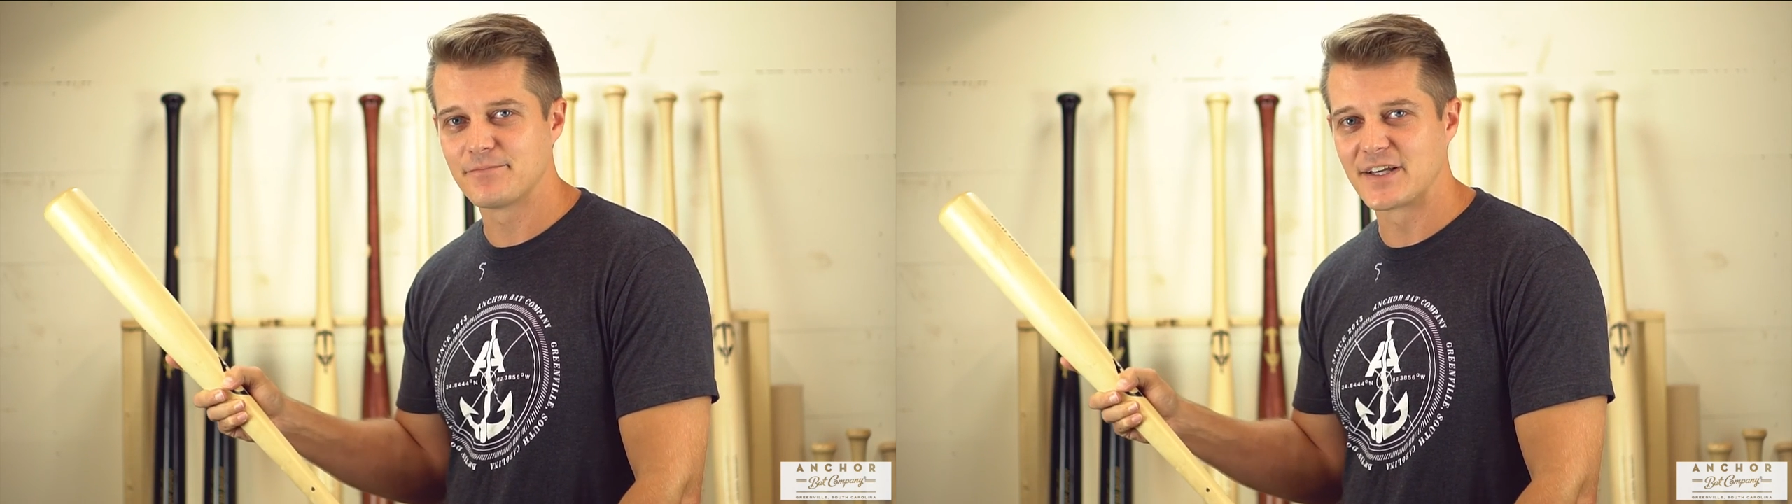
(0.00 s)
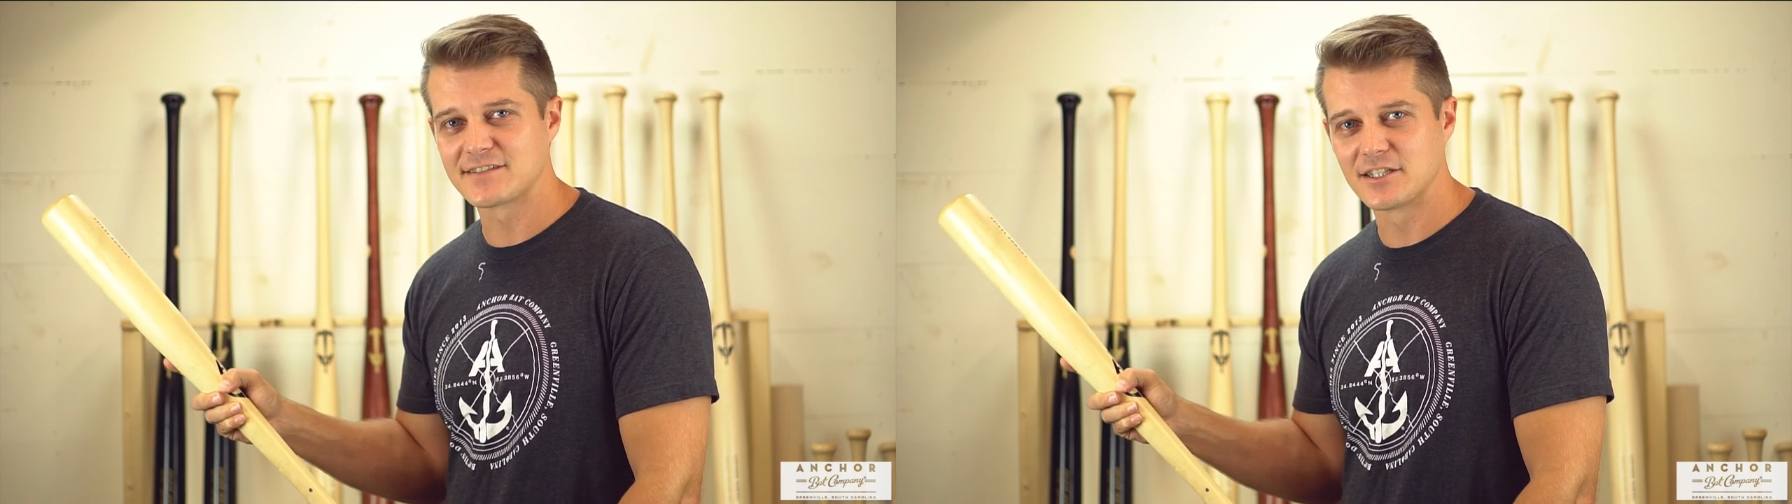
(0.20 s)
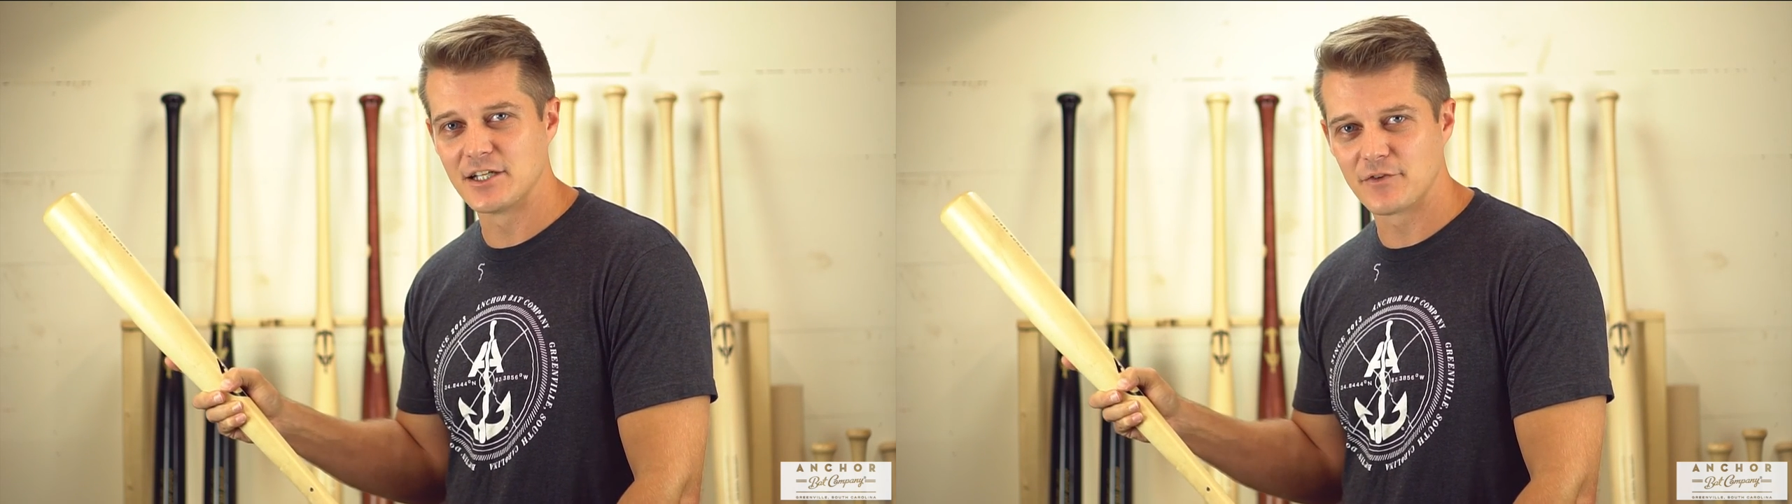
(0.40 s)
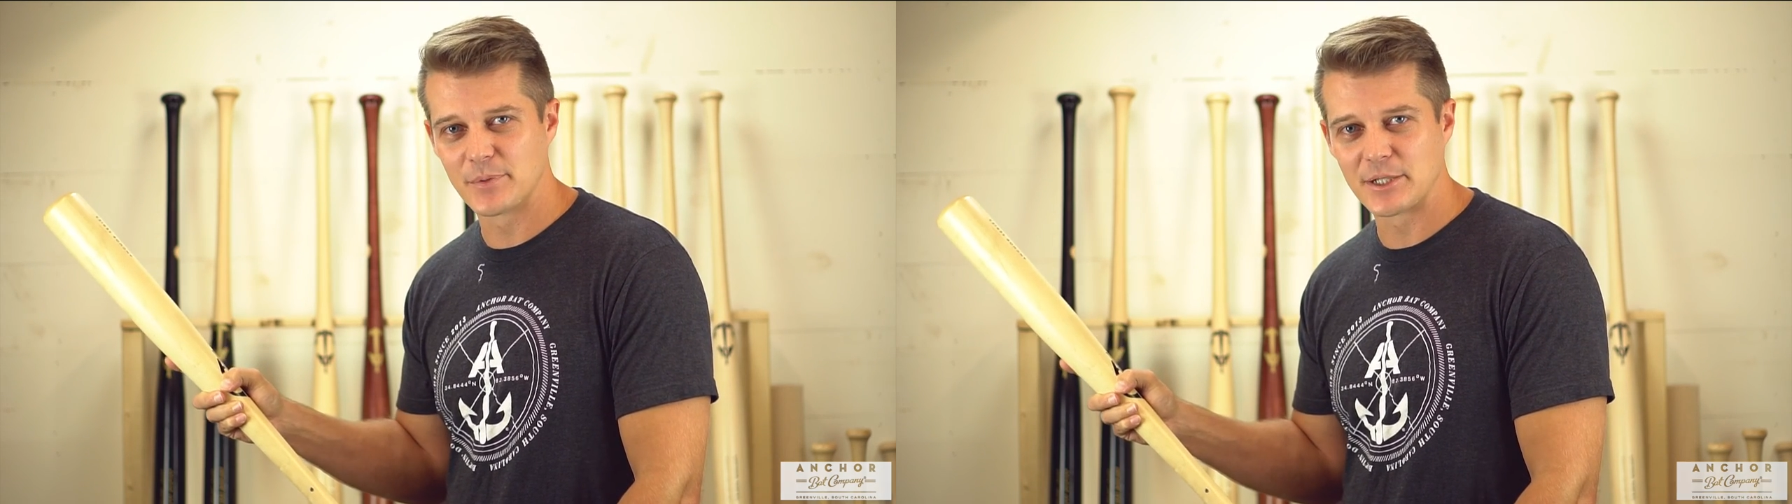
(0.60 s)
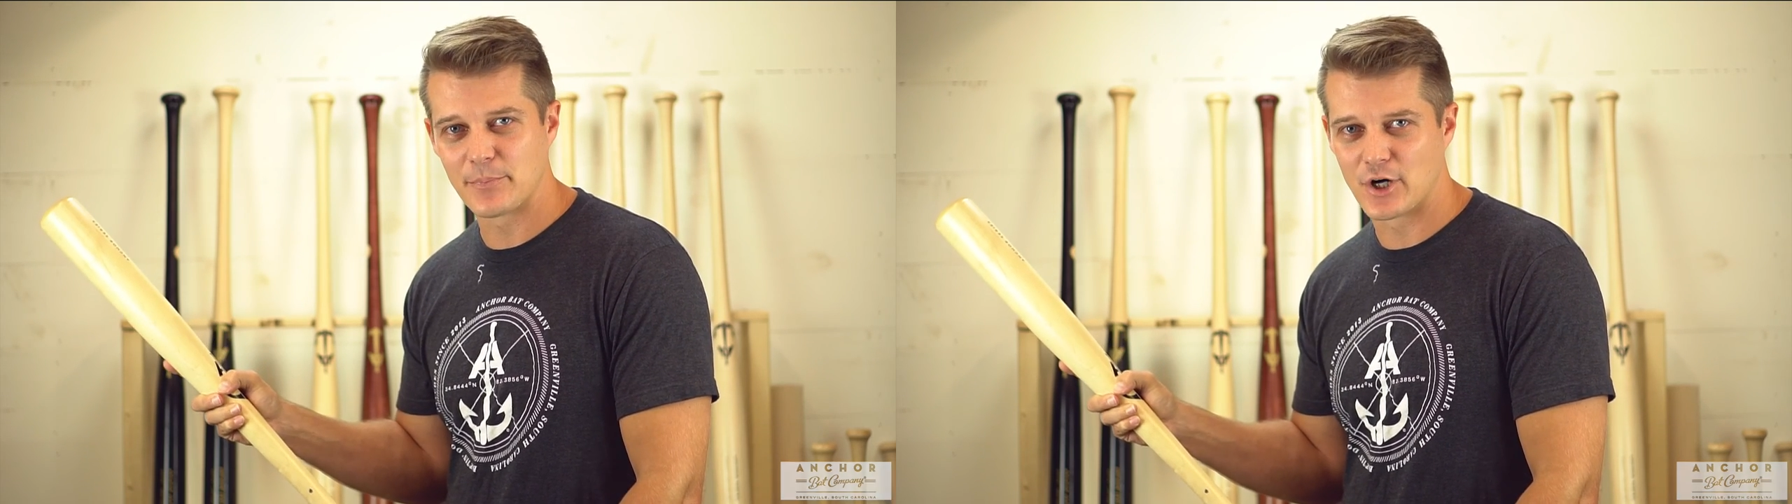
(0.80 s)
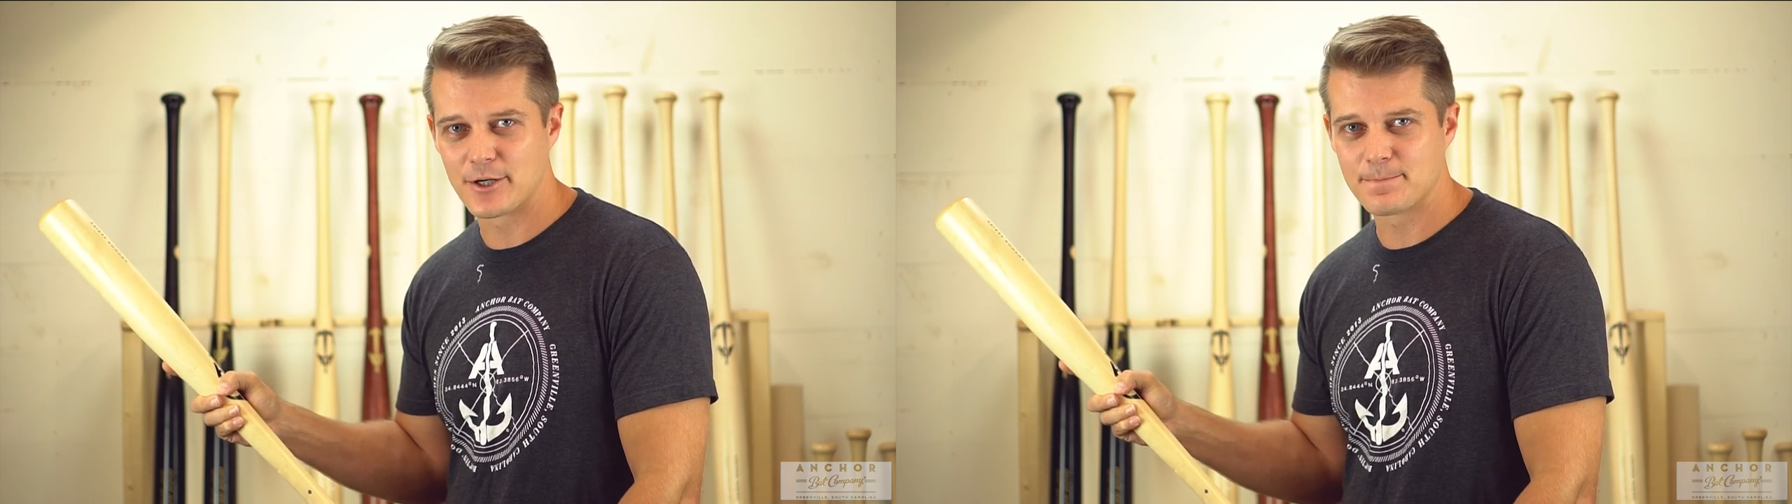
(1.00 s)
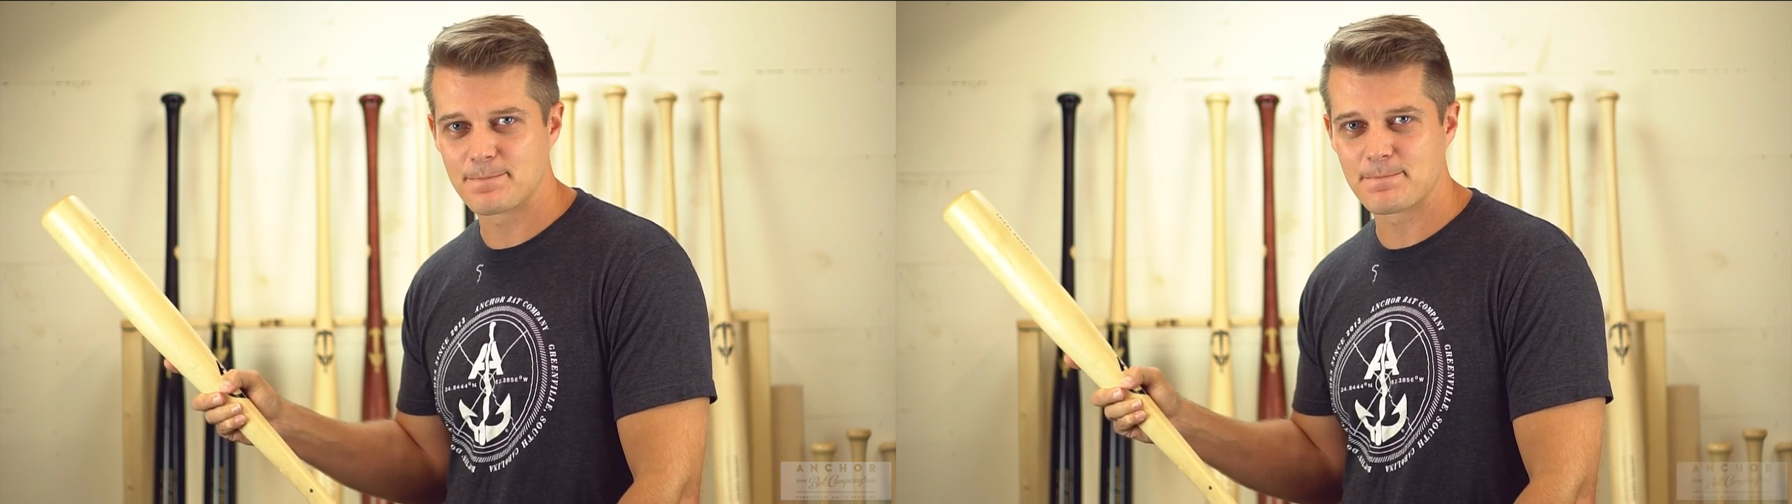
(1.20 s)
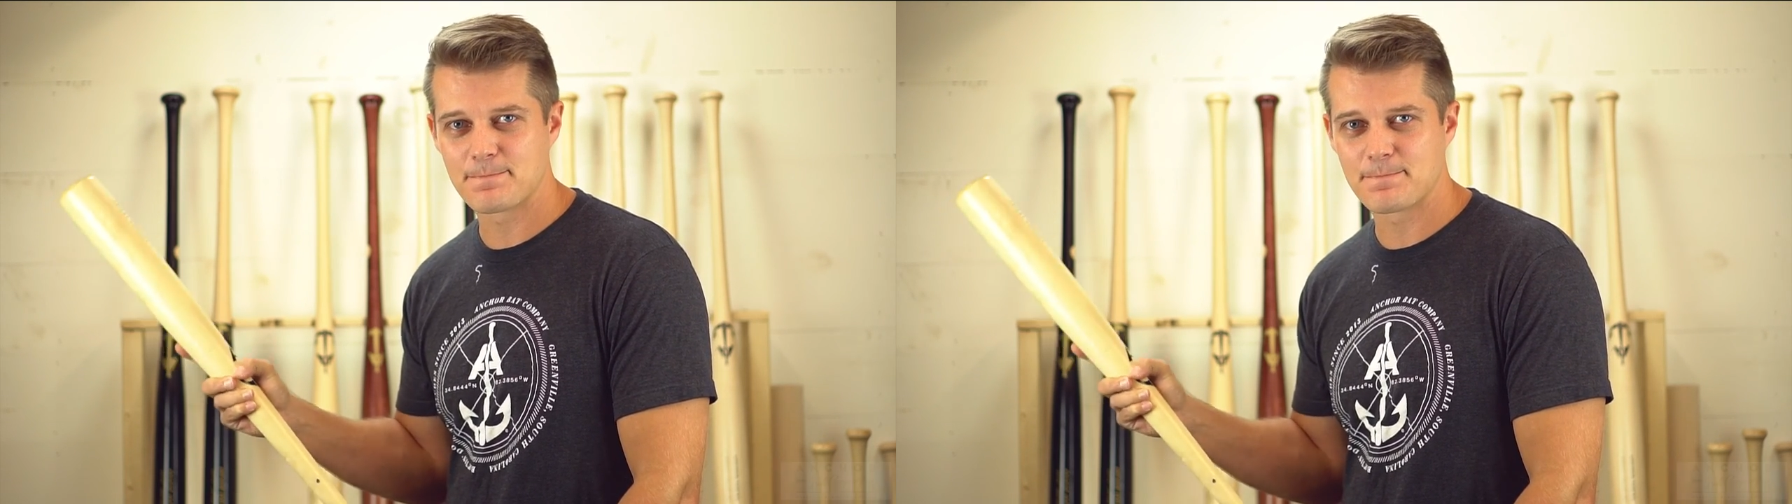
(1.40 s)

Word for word: Thanks again for being a part.